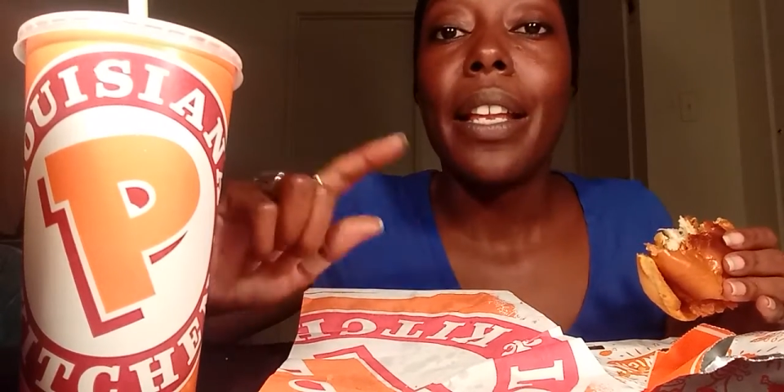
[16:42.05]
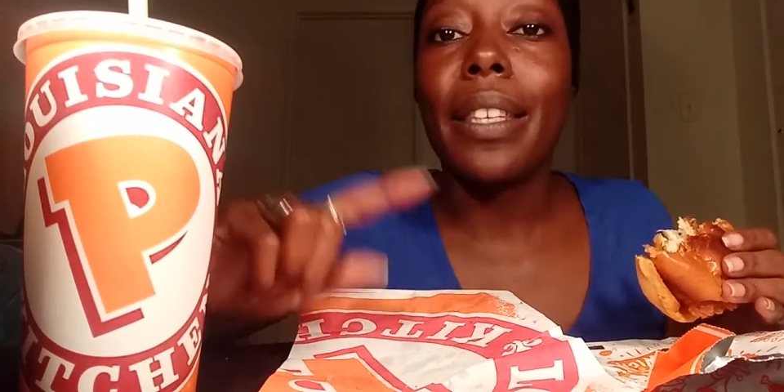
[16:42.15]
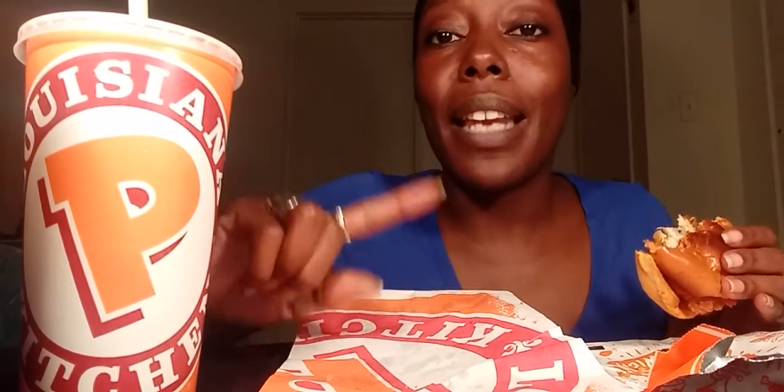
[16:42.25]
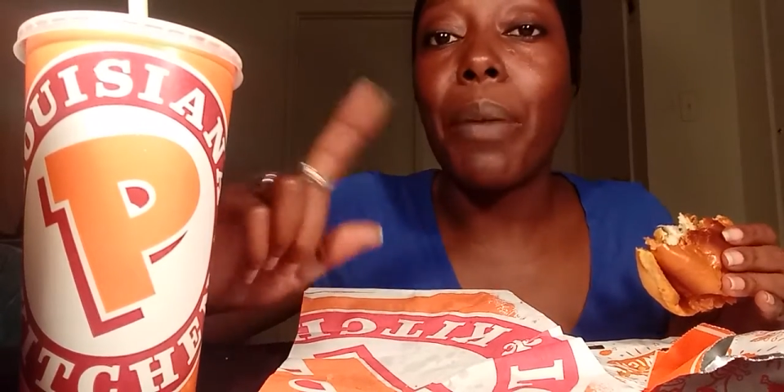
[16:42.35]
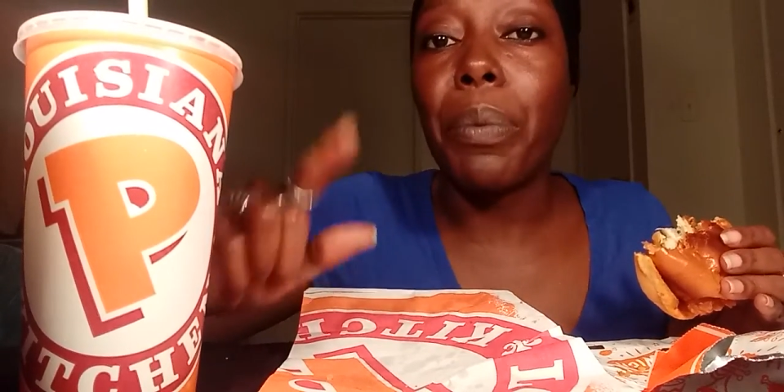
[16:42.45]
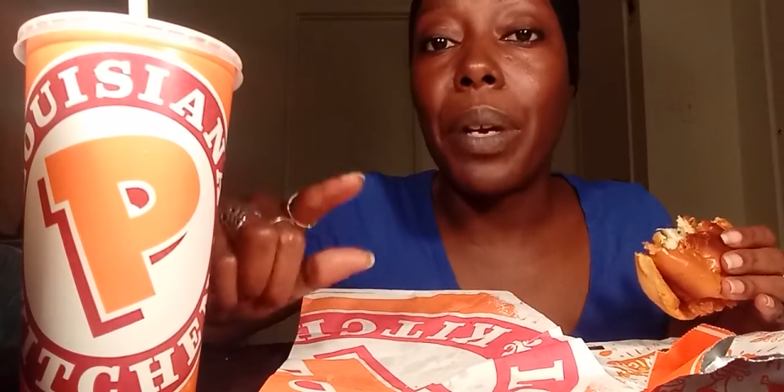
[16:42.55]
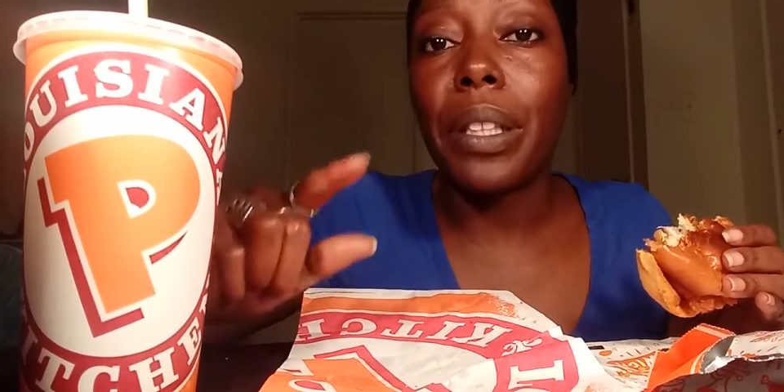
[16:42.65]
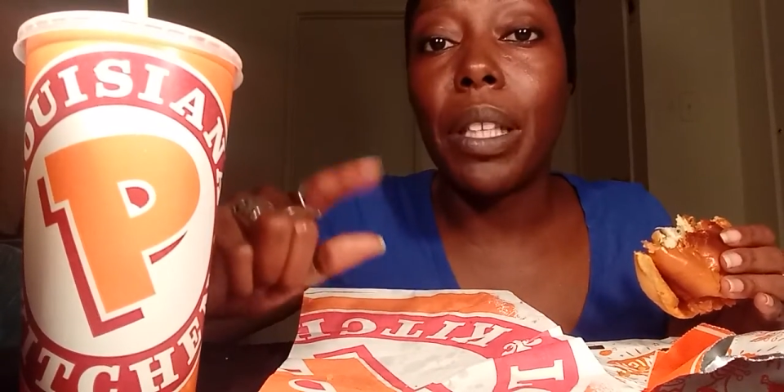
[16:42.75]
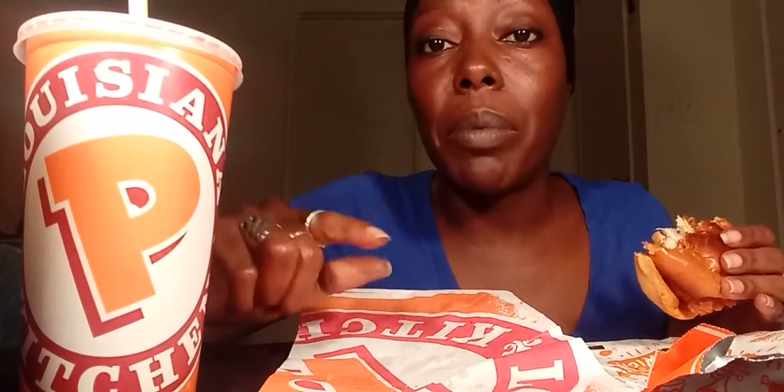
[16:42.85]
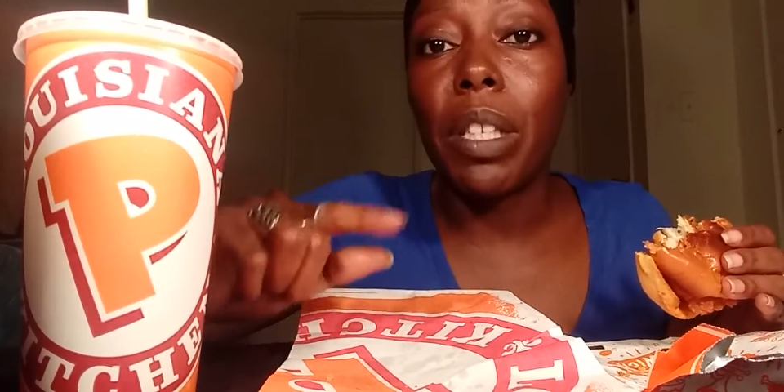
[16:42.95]
that I
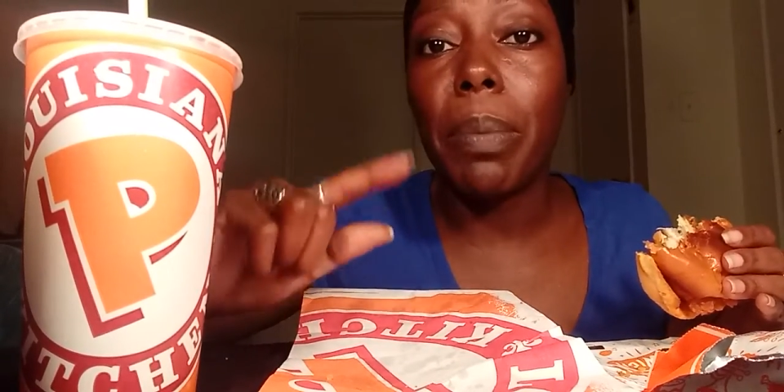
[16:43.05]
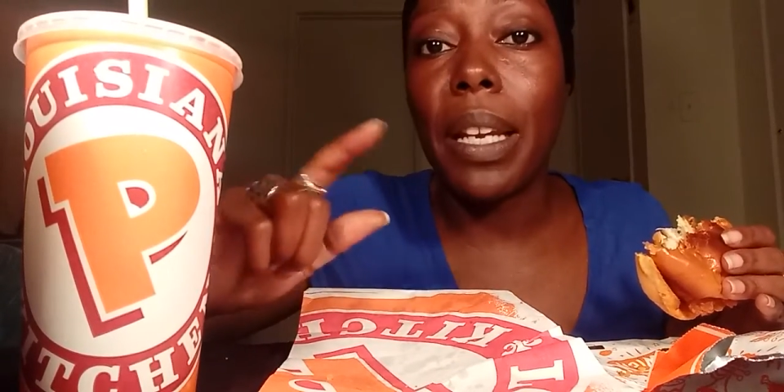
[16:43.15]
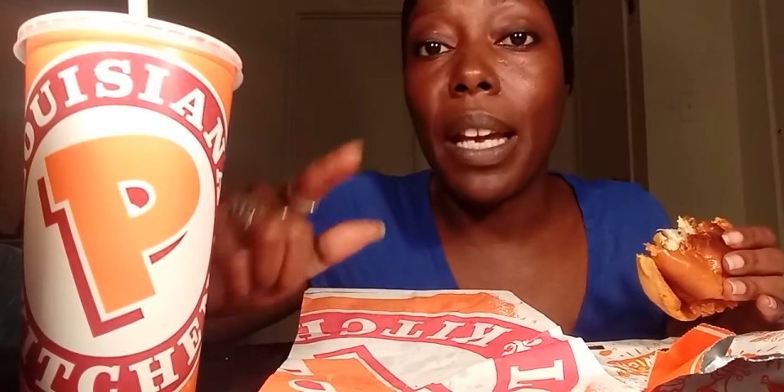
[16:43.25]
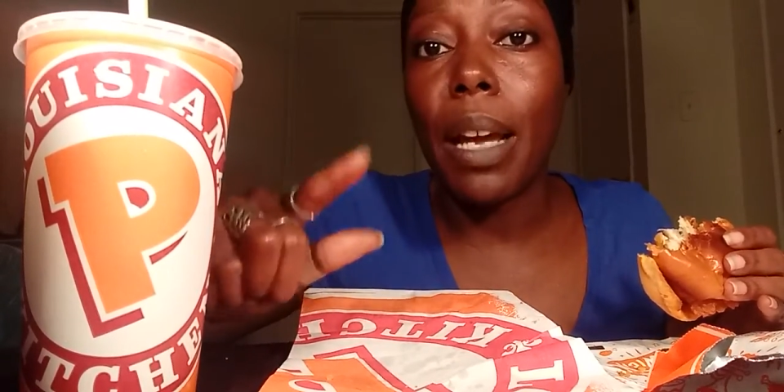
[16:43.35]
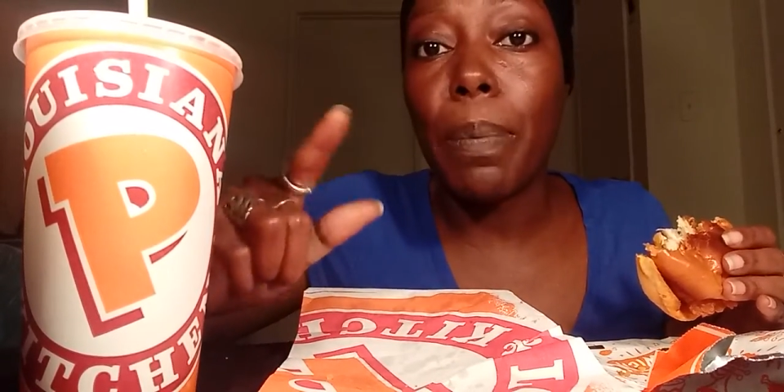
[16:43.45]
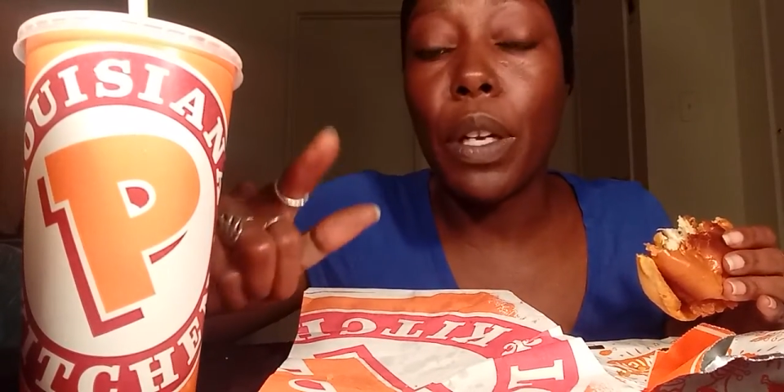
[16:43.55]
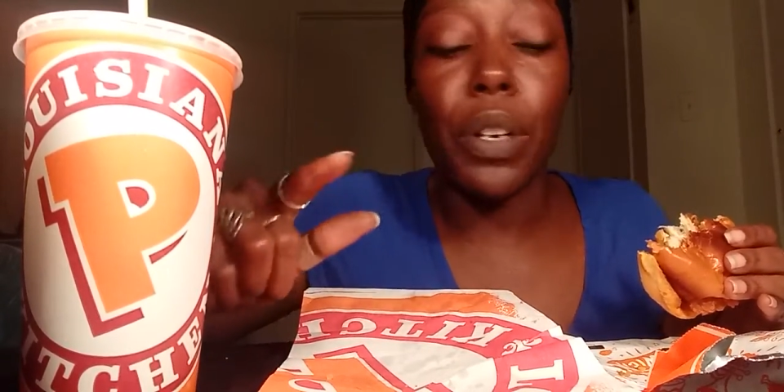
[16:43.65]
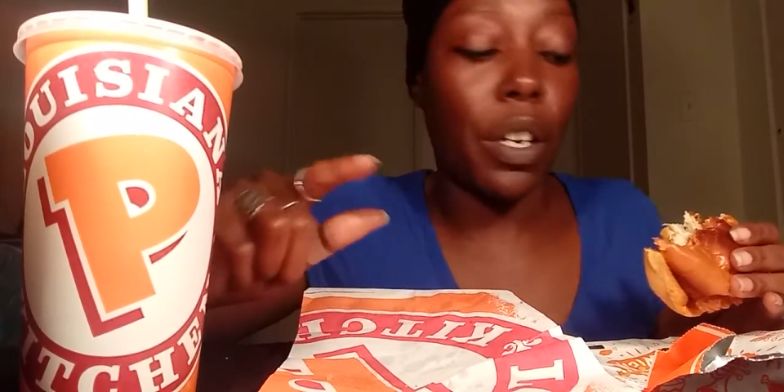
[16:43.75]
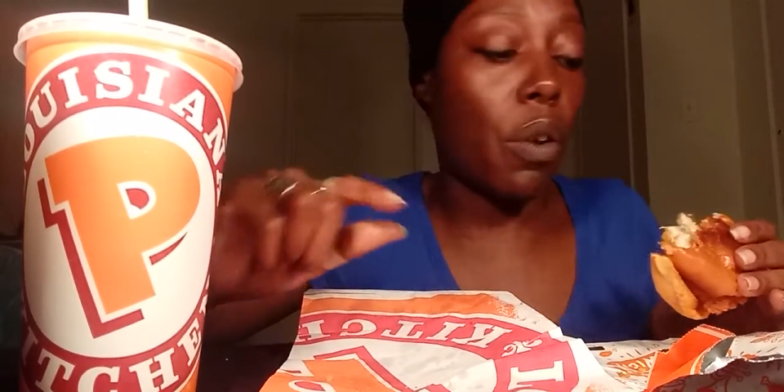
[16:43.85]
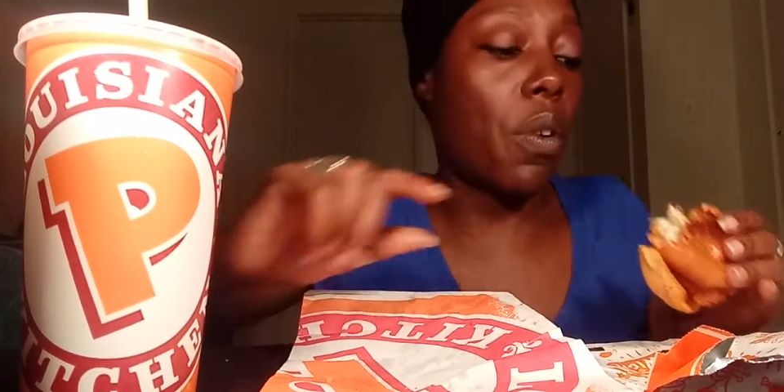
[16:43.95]
want them to be
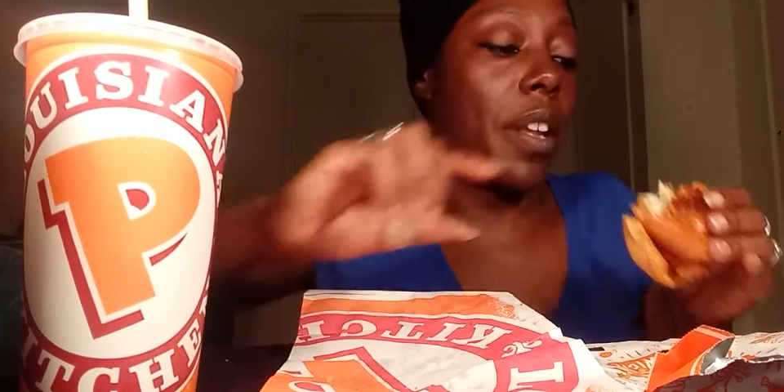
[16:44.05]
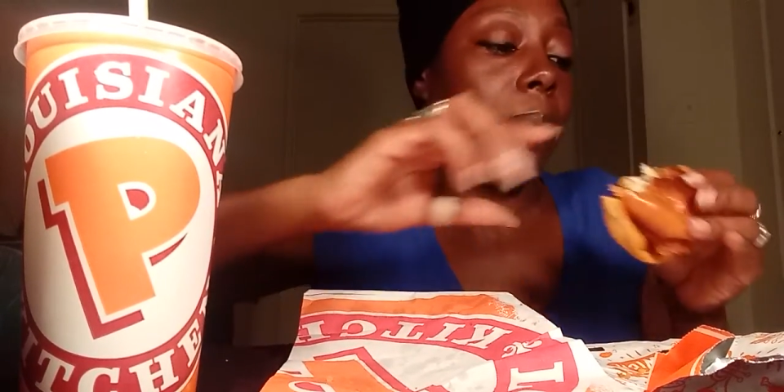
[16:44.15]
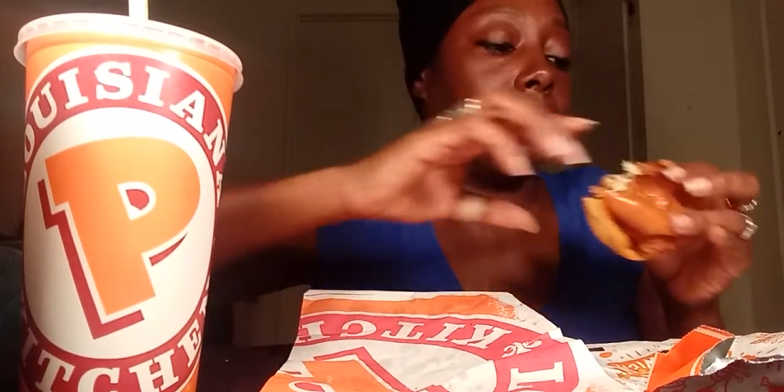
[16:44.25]
uploaded on.